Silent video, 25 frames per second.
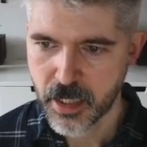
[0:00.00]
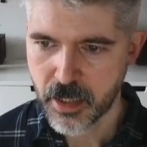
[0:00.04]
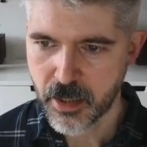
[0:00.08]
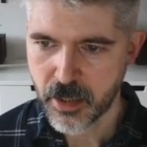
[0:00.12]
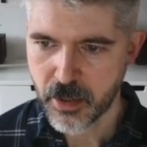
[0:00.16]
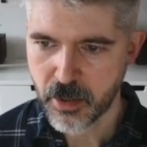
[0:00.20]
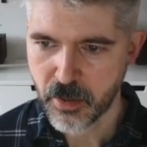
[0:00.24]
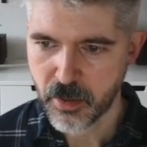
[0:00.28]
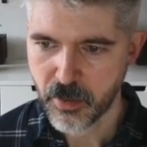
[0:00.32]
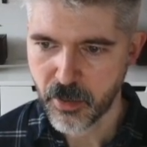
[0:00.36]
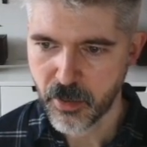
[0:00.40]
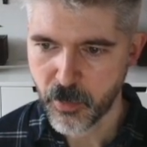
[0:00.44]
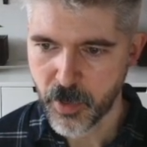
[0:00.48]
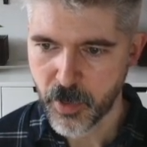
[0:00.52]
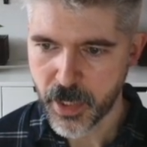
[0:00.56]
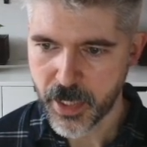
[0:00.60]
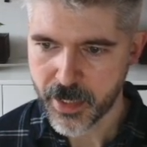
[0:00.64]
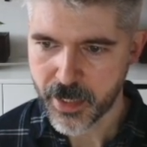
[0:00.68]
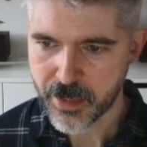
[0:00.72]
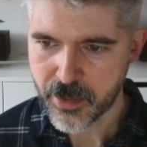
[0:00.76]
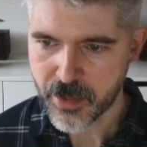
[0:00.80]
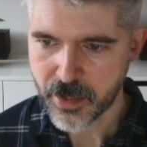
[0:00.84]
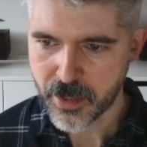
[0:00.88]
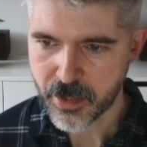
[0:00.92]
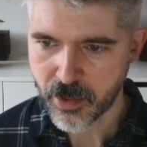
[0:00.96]
all the
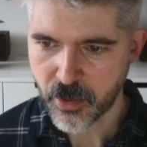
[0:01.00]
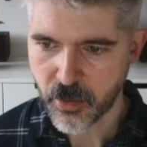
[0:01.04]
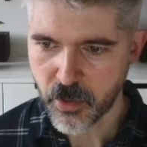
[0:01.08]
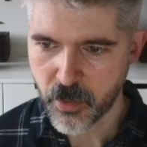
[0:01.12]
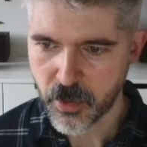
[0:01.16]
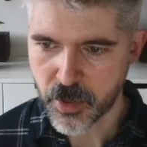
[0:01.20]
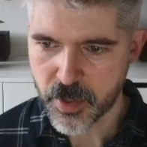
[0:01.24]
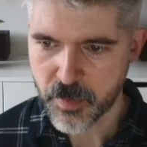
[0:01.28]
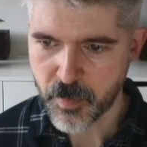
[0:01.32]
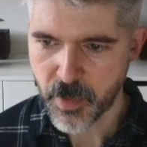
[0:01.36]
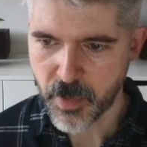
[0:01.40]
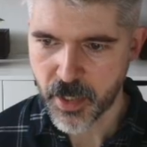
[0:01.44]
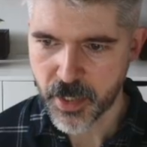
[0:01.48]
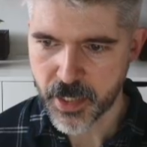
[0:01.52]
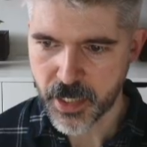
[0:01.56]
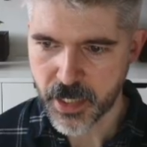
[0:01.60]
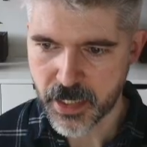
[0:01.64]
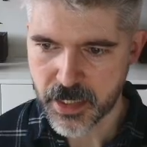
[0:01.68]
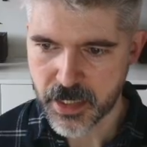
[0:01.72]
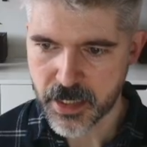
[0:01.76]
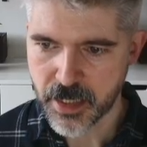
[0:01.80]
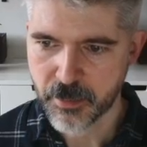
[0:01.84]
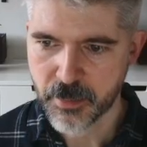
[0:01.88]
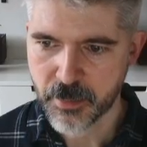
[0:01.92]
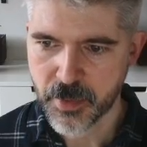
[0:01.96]
way to the corresponding
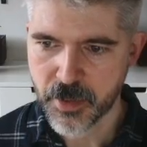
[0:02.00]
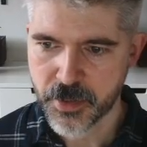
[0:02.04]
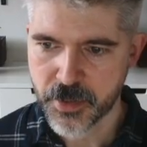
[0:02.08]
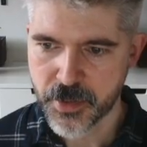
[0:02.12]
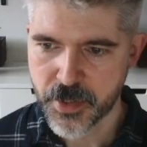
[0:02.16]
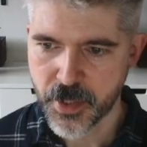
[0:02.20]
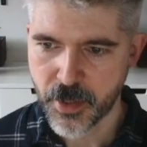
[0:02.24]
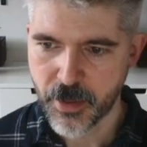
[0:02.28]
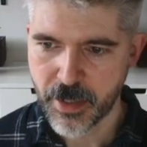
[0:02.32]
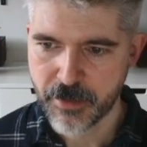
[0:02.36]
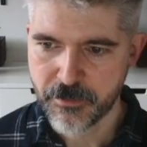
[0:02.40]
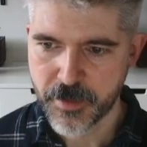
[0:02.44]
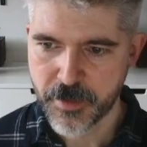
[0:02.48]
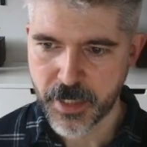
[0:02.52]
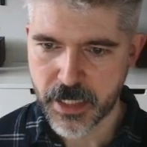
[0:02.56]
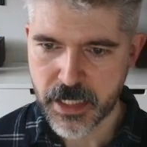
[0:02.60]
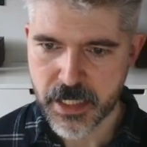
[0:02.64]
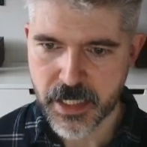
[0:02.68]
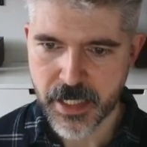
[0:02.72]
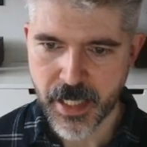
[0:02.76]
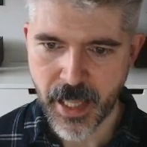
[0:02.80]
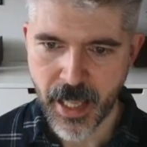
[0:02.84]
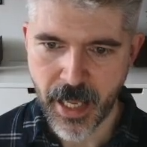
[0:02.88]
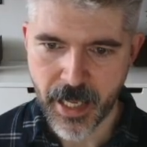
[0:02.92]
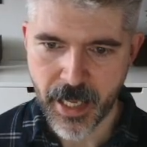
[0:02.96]
symbol. So I
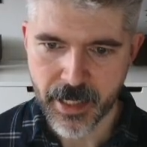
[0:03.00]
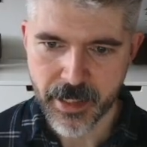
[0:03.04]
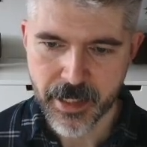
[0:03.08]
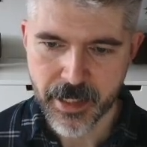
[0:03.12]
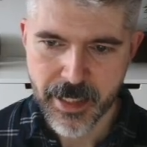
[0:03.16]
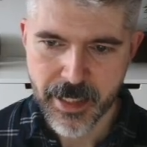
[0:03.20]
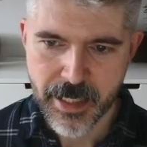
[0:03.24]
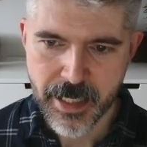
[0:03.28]
fixed that.